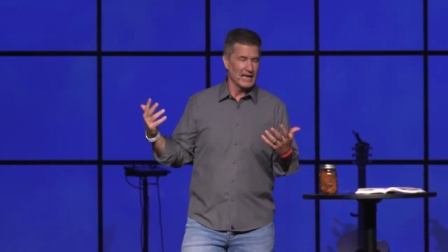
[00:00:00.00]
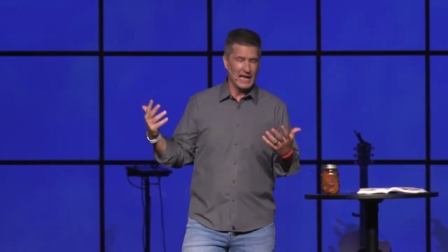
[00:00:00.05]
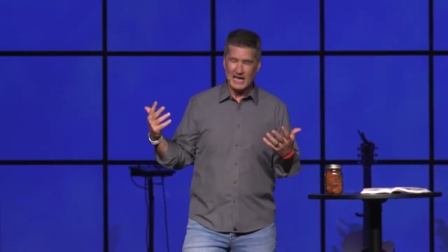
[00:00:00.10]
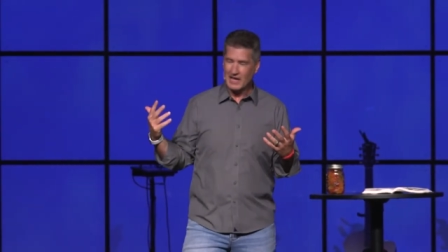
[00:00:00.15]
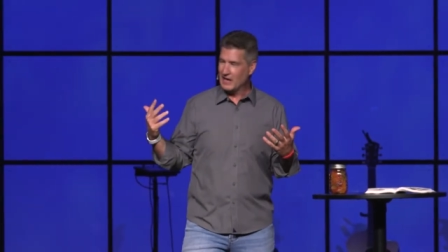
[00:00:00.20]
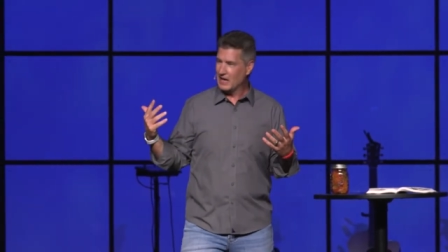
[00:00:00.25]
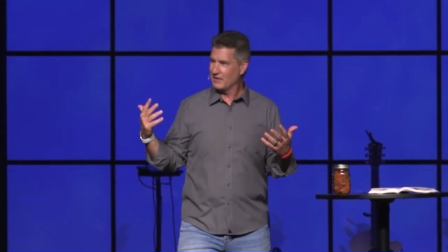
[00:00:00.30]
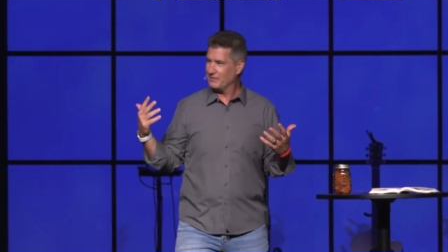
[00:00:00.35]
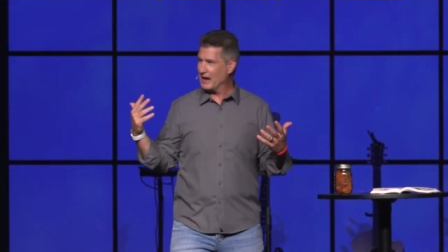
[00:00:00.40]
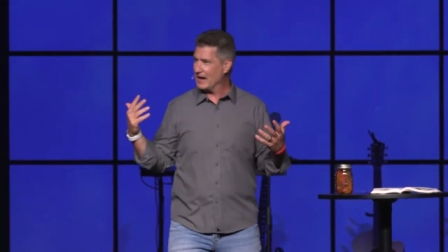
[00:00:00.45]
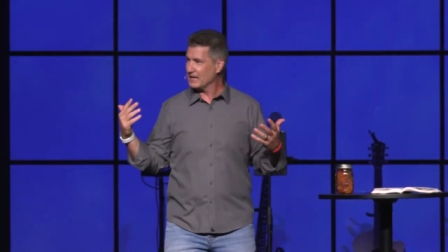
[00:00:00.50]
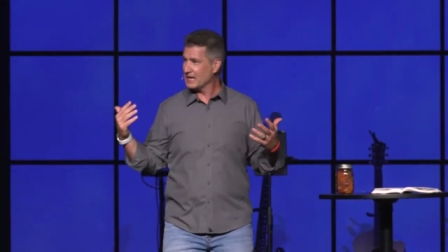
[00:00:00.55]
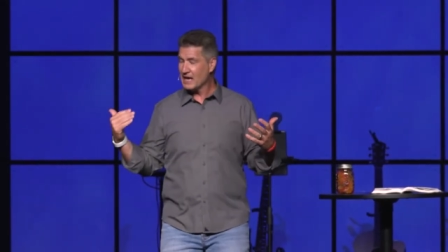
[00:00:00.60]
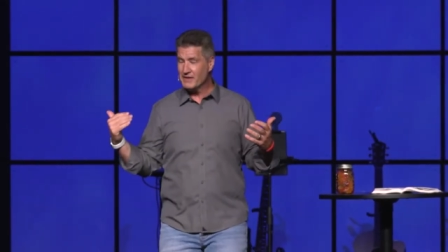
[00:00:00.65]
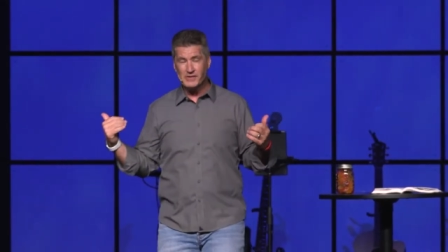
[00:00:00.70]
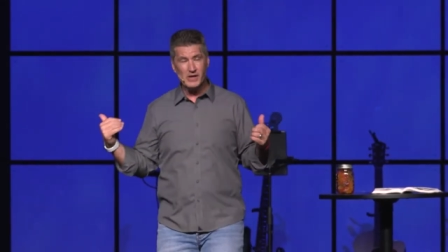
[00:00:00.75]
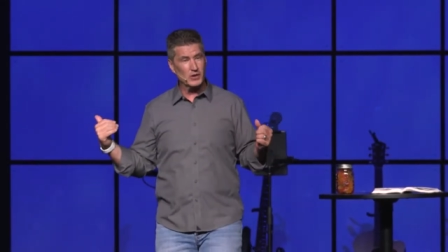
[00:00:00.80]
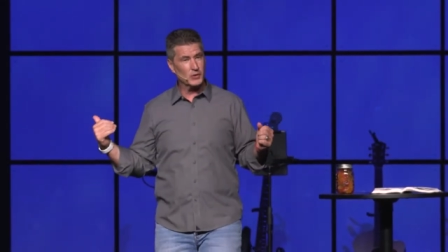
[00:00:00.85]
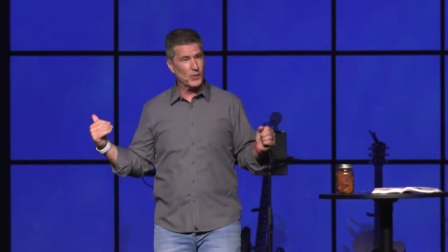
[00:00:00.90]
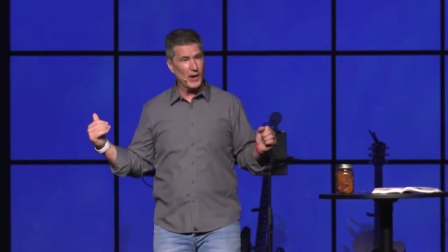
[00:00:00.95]
if I gave
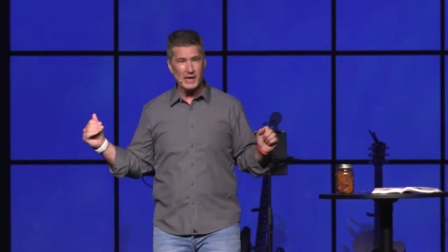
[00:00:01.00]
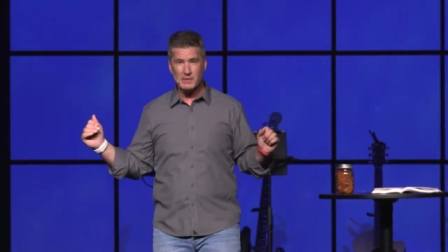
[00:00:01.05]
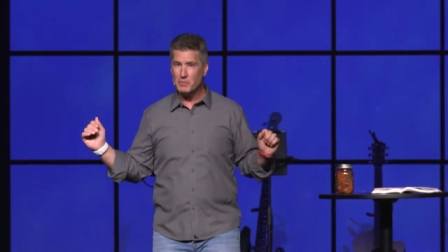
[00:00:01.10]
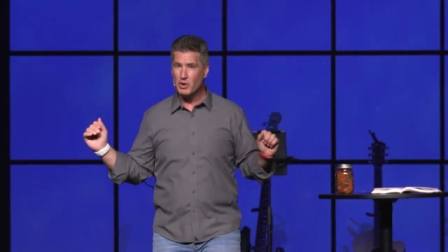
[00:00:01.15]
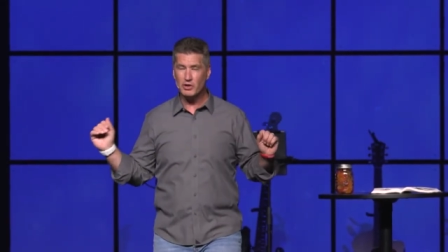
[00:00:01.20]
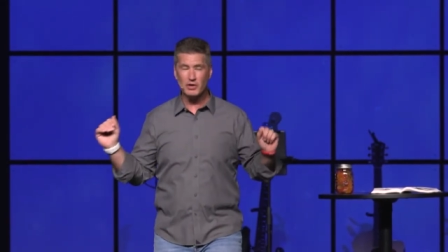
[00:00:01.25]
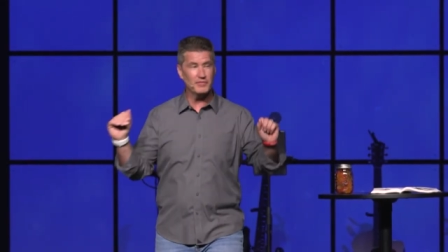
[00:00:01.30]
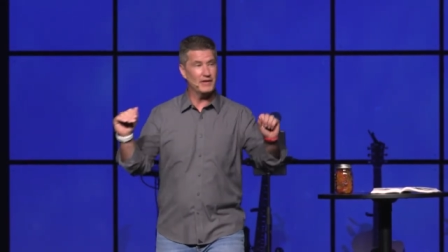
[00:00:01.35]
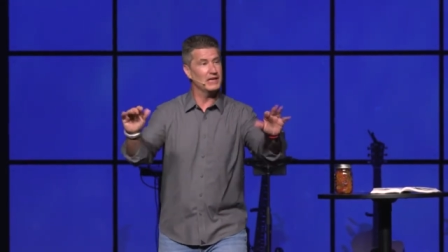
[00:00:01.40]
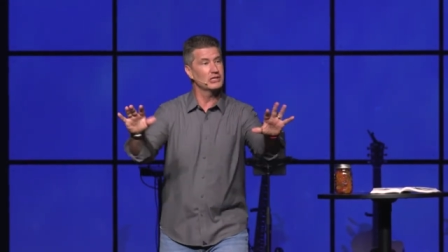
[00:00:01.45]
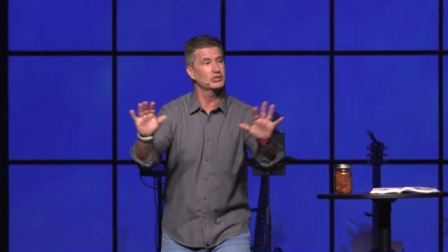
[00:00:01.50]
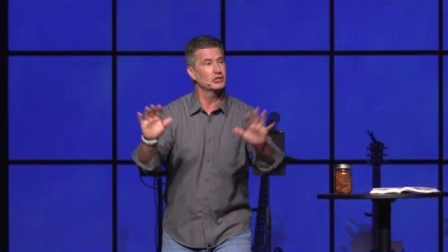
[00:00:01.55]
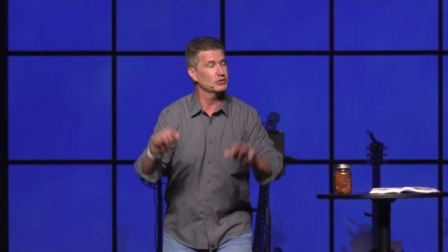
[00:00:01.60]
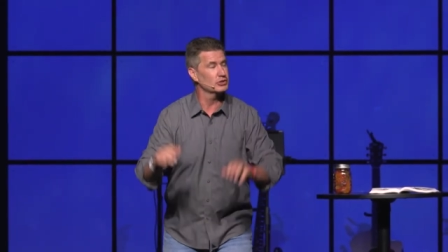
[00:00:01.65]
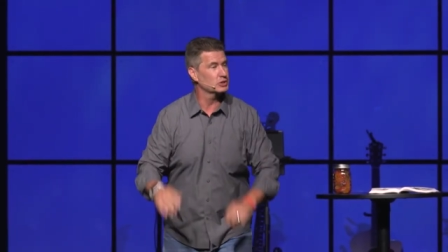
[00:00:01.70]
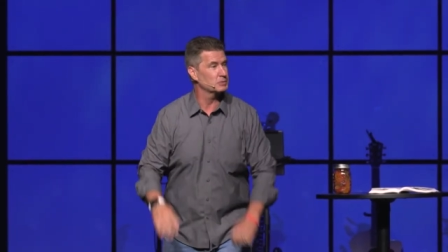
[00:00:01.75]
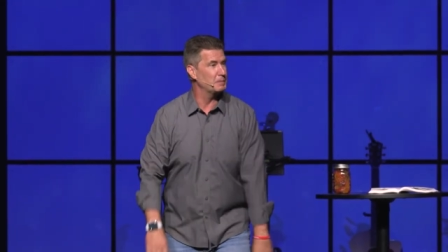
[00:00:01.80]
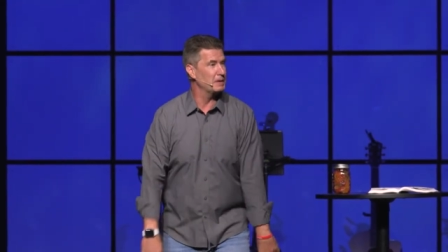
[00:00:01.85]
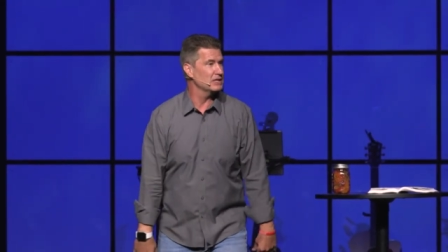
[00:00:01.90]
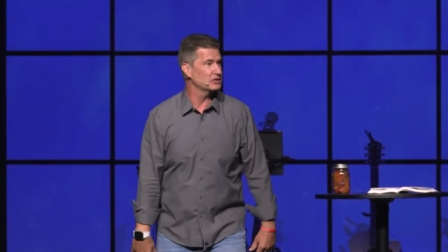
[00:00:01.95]
you a great motivational
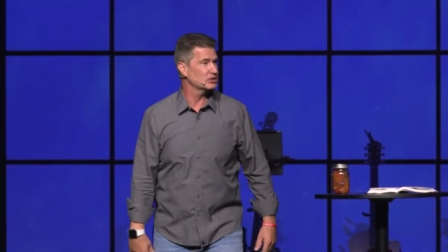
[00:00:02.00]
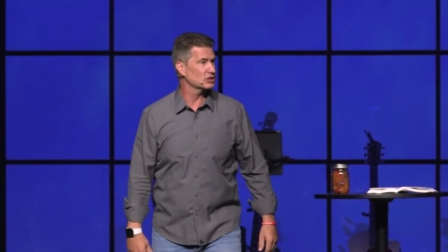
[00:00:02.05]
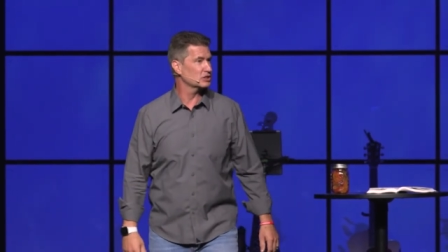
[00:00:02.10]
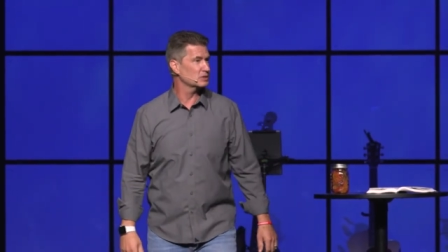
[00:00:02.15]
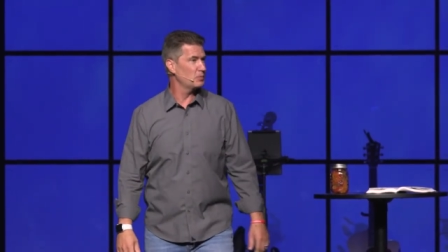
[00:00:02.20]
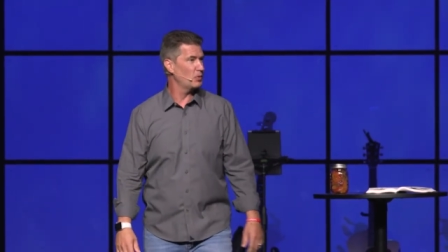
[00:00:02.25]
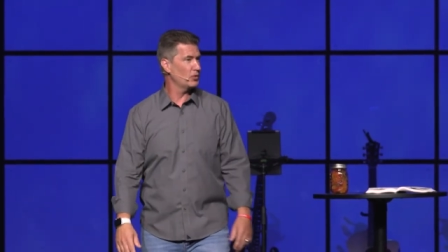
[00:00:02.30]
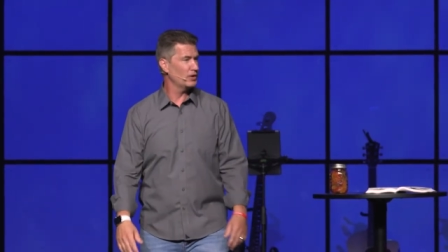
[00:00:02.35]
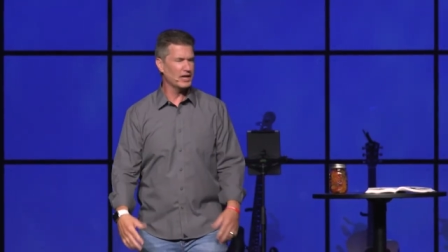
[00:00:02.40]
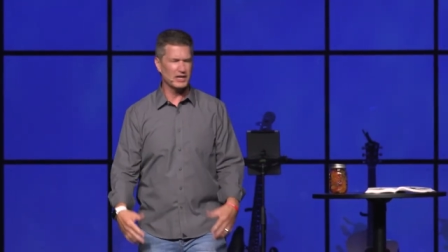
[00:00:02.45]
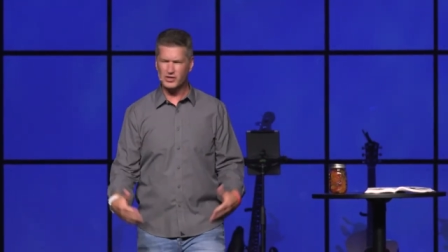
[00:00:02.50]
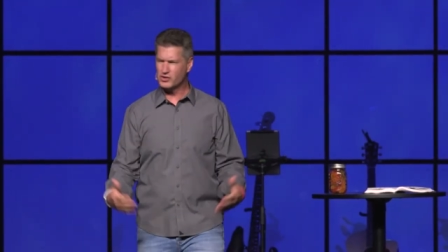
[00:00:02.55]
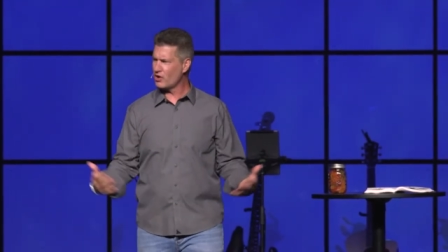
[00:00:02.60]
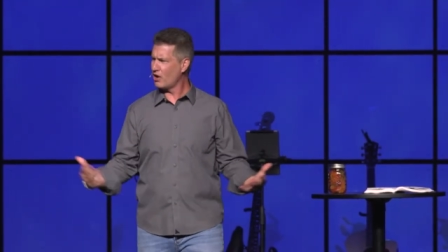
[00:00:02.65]
speech this morning and you're